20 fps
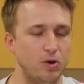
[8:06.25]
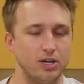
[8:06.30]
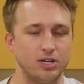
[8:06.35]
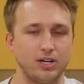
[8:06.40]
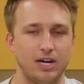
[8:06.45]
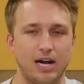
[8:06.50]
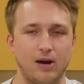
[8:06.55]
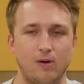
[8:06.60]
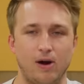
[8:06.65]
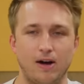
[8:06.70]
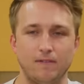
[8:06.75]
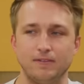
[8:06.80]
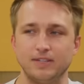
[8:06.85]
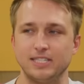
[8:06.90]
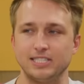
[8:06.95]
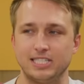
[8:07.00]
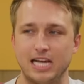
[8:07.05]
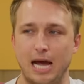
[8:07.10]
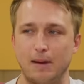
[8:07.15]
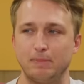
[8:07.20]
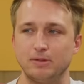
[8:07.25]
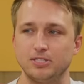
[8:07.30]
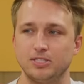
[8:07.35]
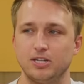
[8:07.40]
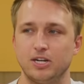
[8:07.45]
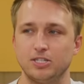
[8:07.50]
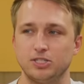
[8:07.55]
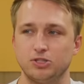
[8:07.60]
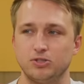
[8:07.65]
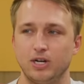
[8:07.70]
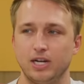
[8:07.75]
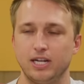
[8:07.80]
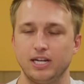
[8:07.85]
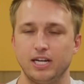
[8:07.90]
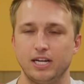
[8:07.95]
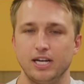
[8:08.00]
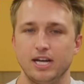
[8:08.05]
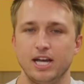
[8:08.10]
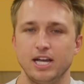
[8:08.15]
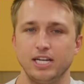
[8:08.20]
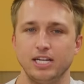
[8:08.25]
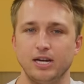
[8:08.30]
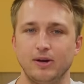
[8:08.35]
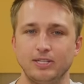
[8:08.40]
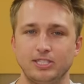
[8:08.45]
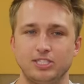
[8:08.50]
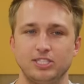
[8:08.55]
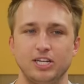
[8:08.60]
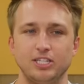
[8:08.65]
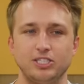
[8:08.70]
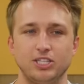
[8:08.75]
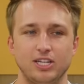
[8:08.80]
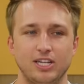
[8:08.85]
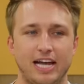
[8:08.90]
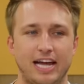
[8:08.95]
wonder how often this happens in Australia. You know, it's such a